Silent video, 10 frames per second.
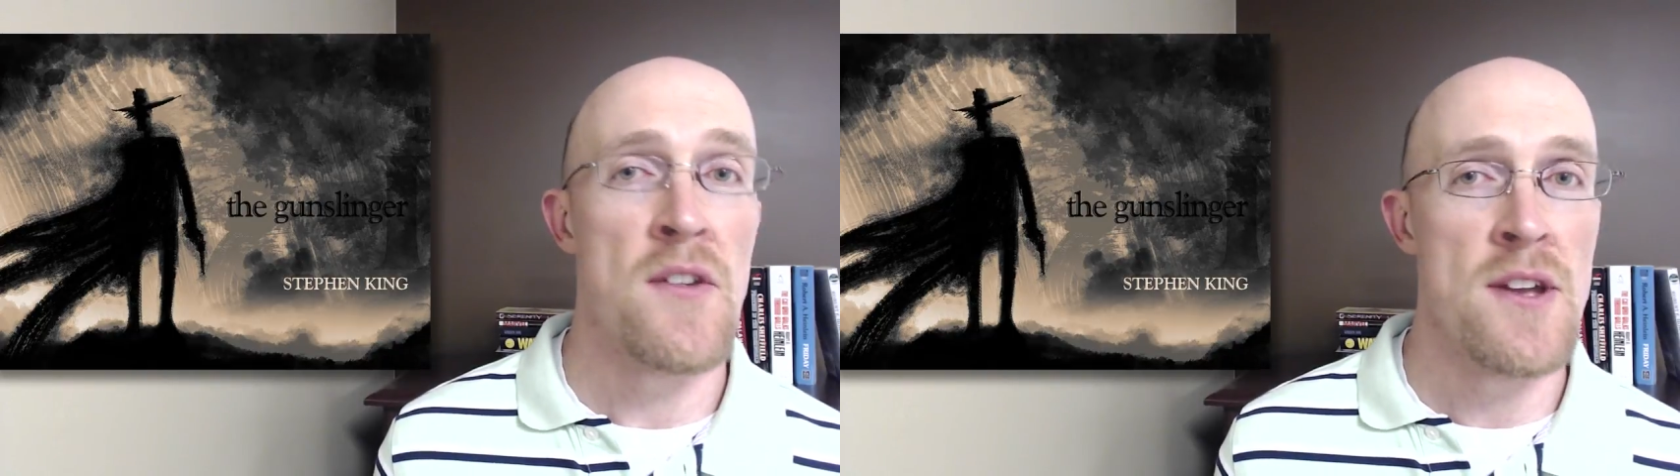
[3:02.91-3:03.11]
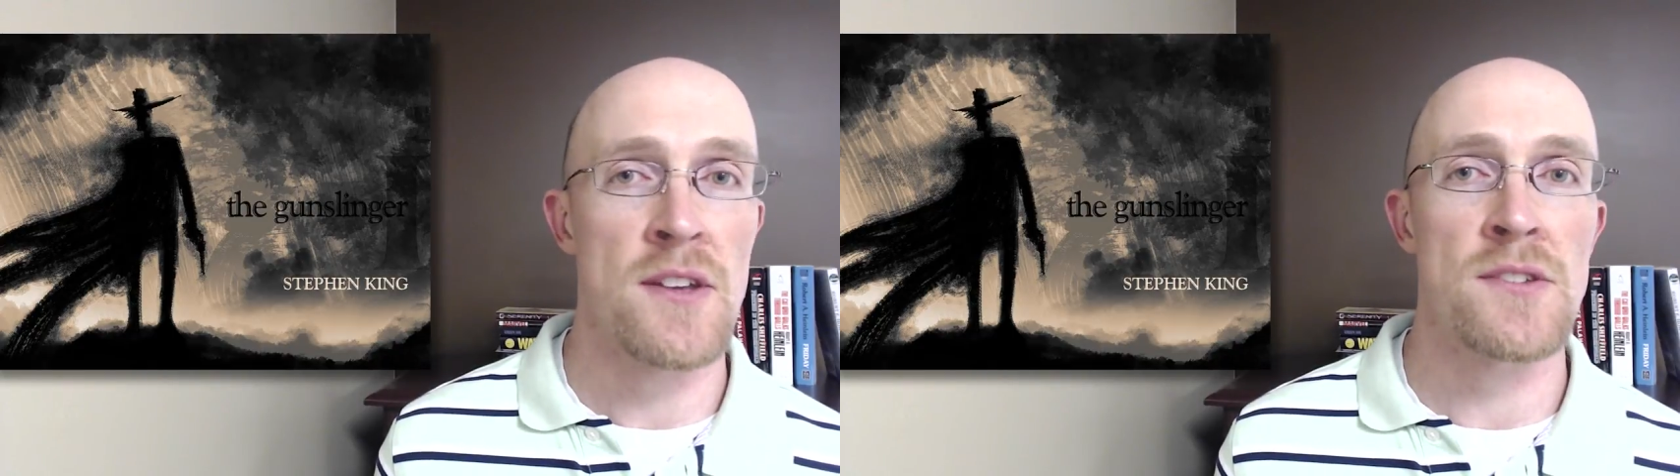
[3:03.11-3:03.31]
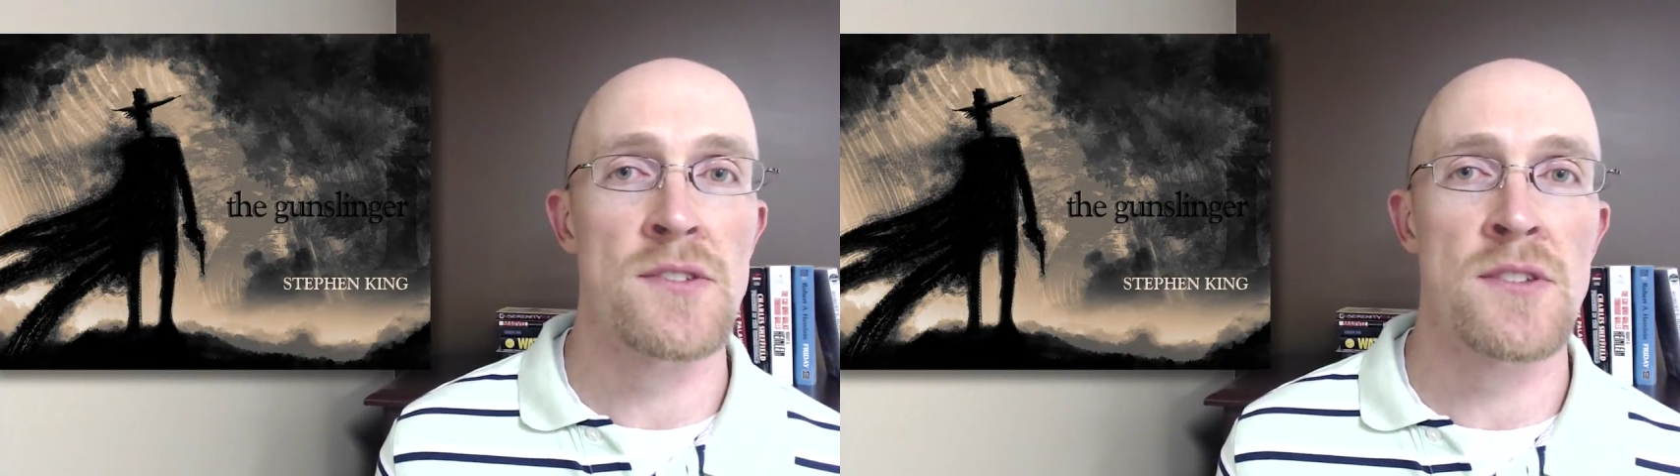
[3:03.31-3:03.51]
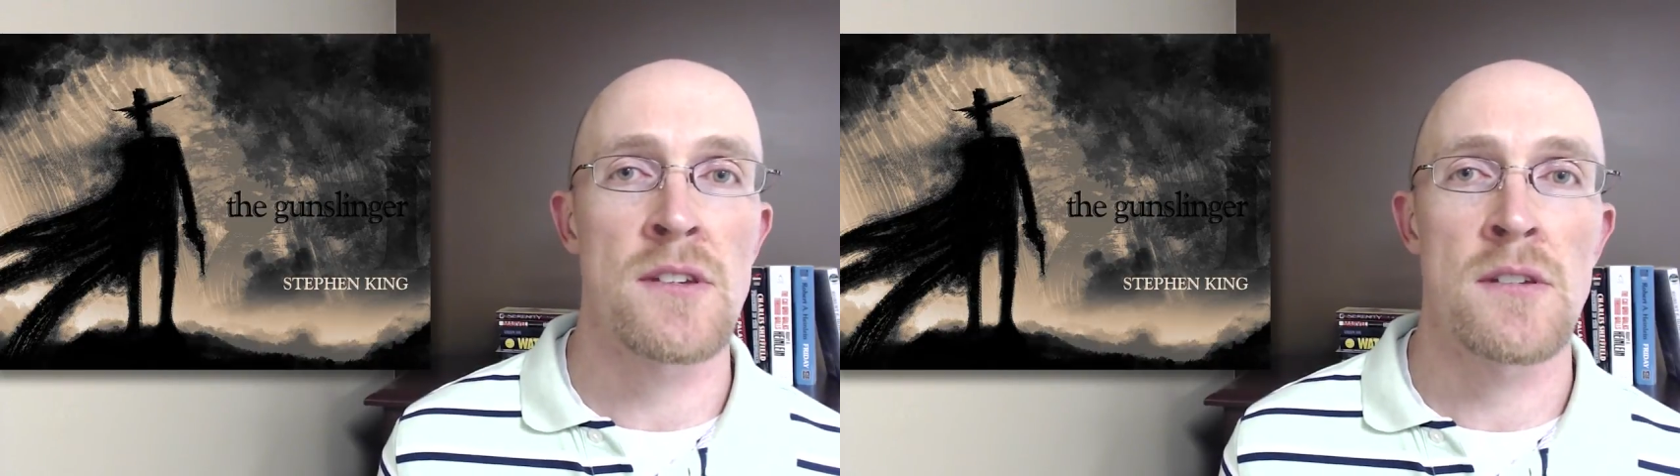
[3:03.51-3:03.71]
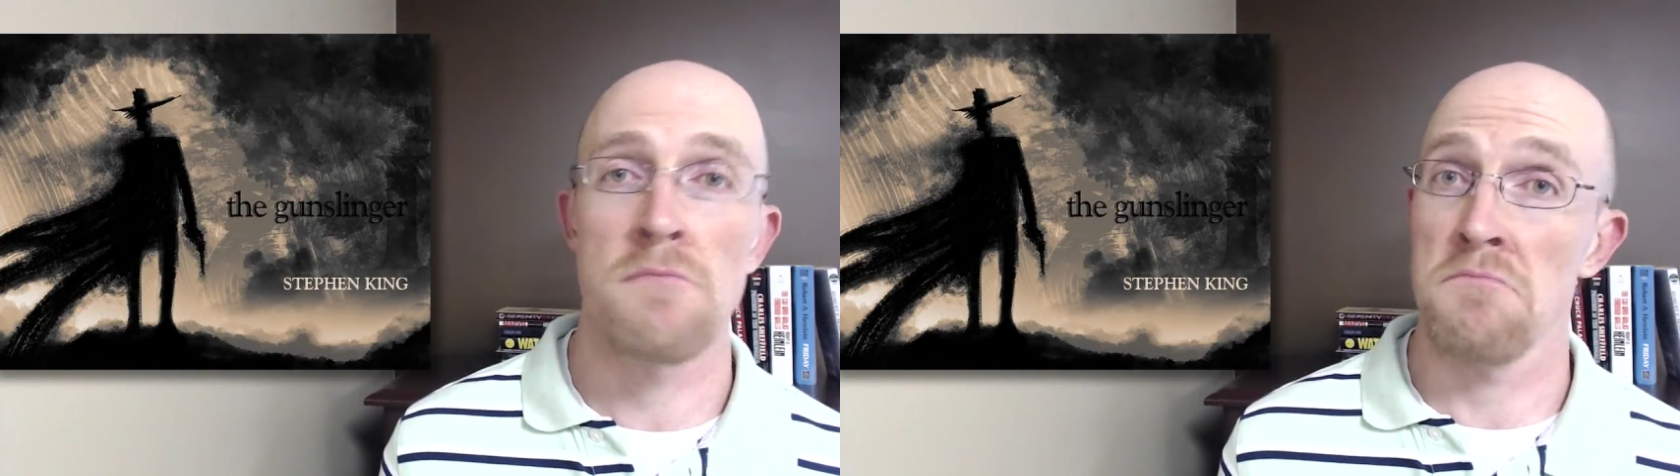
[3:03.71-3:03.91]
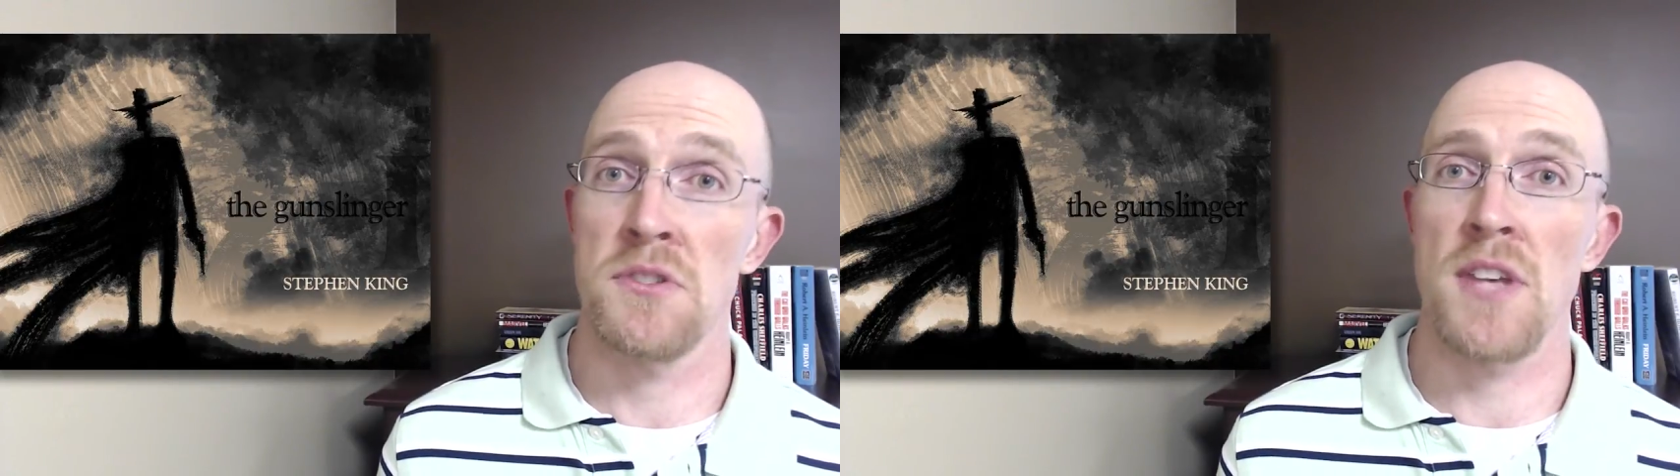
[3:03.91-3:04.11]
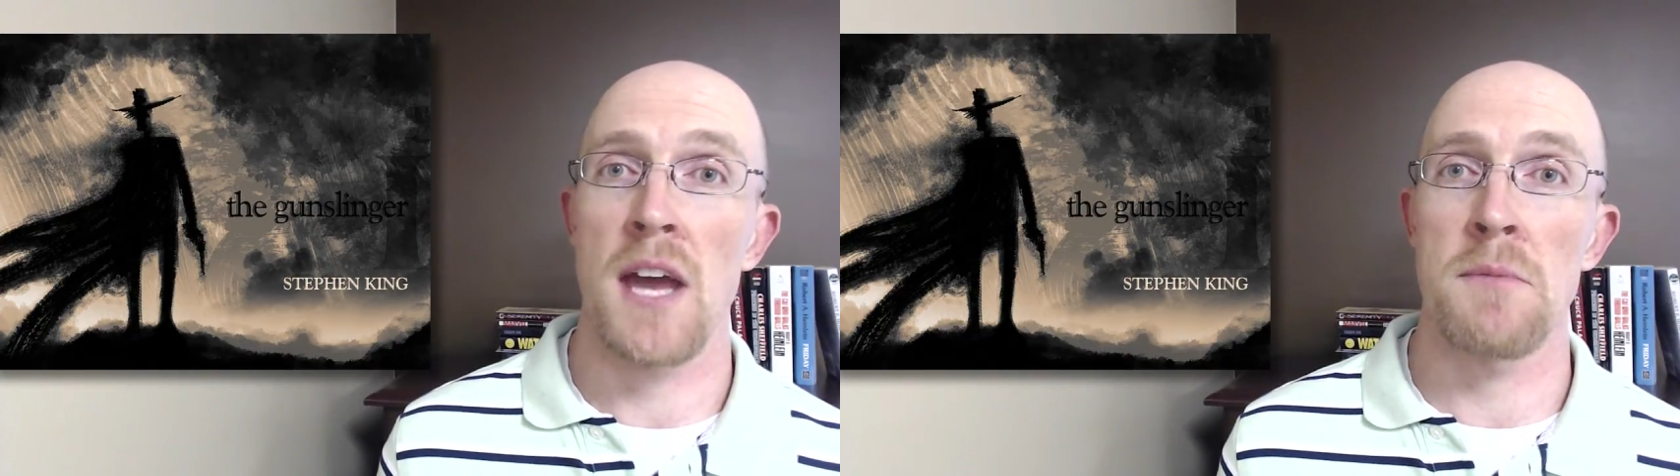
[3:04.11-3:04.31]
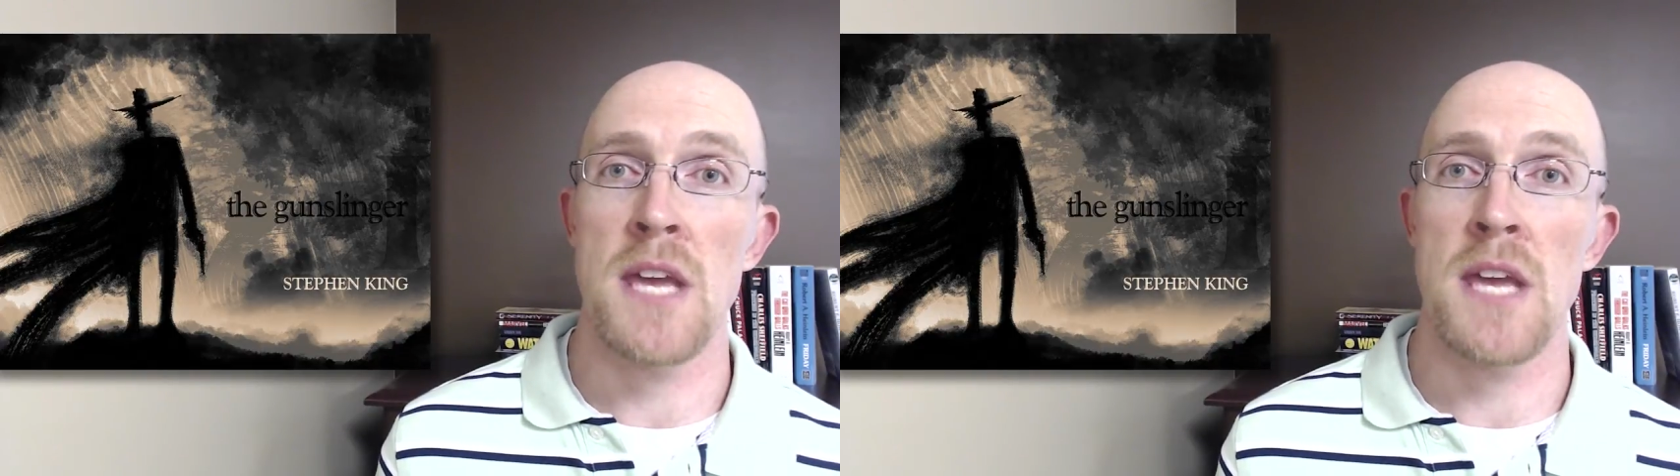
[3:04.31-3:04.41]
is. Sign me